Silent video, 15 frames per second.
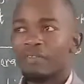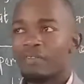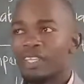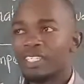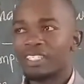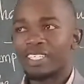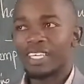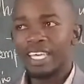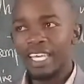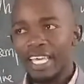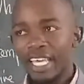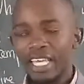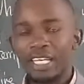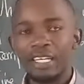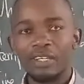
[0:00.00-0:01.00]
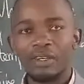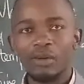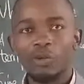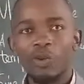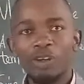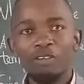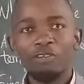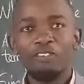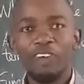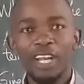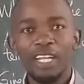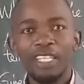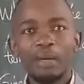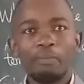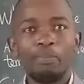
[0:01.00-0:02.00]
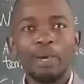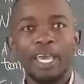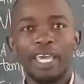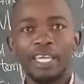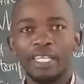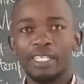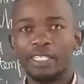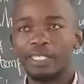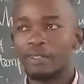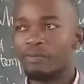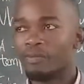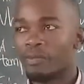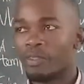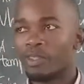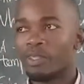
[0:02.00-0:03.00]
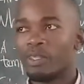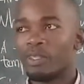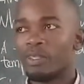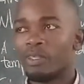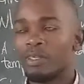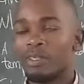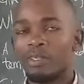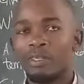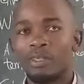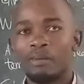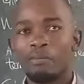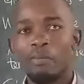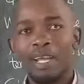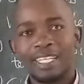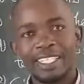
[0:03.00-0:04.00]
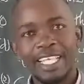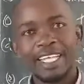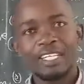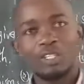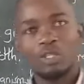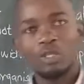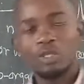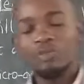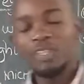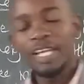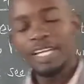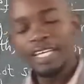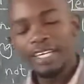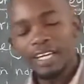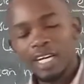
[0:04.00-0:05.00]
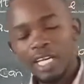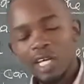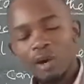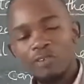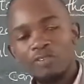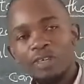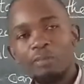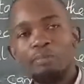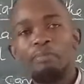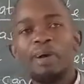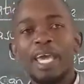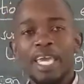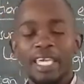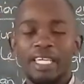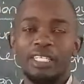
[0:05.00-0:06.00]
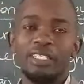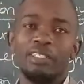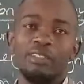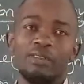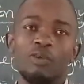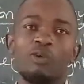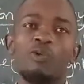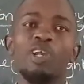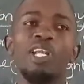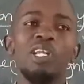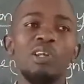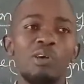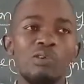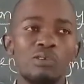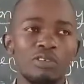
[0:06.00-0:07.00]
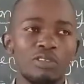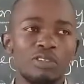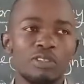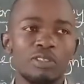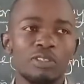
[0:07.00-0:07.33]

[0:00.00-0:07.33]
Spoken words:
The skin will feel the pain, but the degree of the pain will not